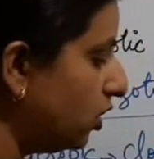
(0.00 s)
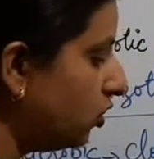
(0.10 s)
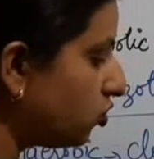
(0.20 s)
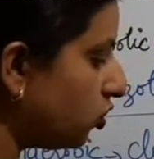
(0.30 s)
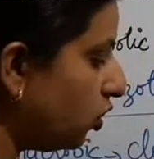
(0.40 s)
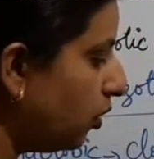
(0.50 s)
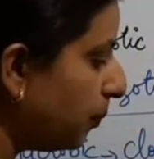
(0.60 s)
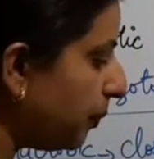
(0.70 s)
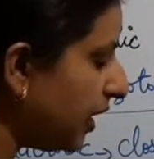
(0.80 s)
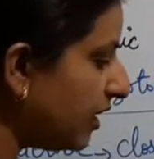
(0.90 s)
So
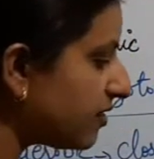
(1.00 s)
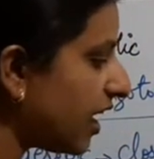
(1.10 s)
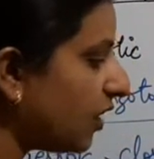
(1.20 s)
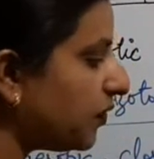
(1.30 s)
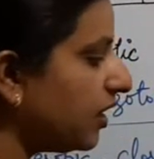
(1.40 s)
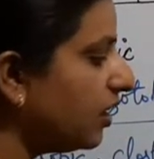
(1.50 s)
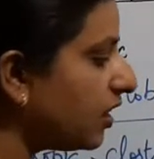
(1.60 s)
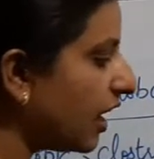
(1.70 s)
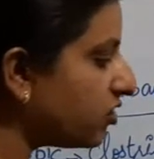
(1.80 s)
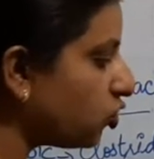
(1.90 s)
P is having
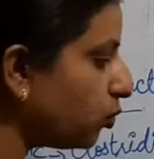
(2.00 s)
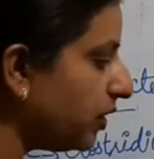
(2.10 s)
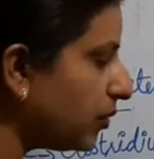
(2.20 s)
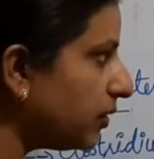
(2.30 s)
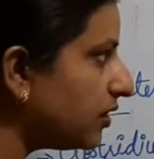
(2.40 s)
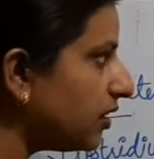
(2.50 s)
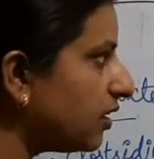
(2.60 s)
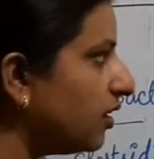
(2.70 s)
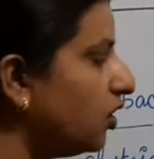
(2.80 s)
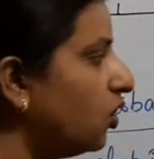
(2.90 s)
rhizobium in
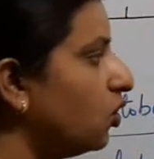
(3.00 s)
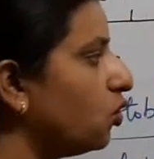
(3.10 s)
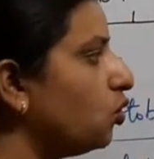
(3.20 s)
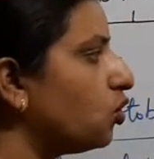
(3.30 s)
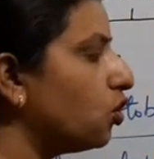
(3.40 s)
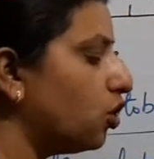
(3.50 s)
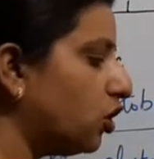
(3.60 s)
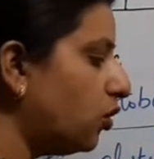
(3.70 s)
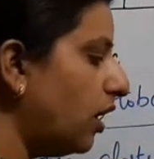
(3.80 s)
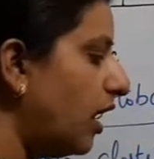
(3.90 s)
the root
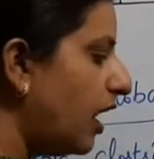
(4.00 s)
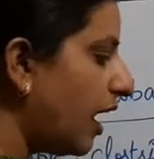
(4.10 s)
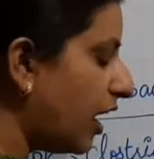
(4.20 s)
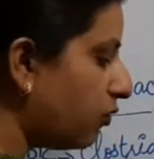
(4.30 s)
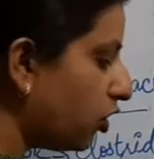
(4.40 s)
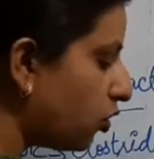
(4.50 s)
nodule, and what